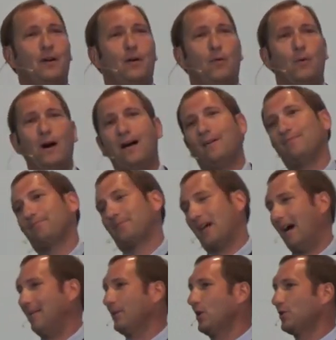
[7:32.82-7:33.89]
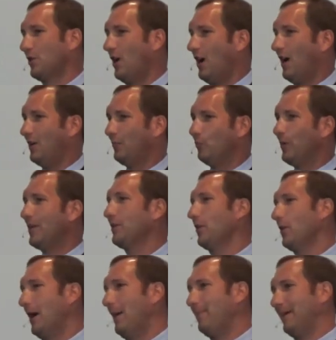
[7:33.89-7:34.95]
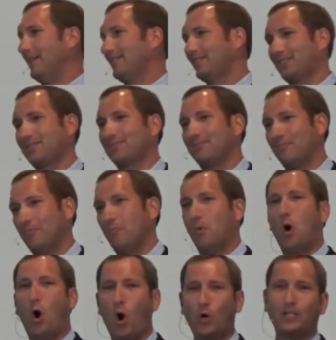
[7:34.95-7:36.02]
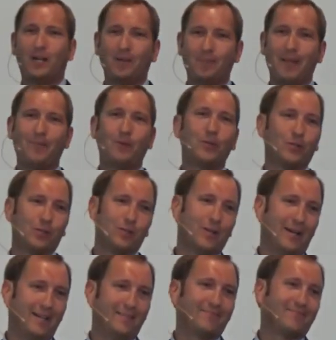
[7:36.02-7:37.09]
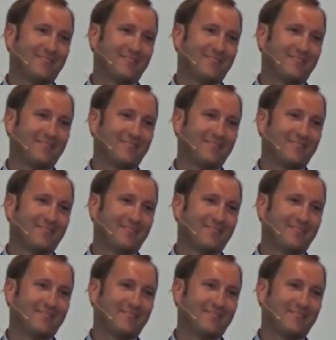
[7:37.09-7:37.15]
Well, time goes on. We grew up as all young people do, right?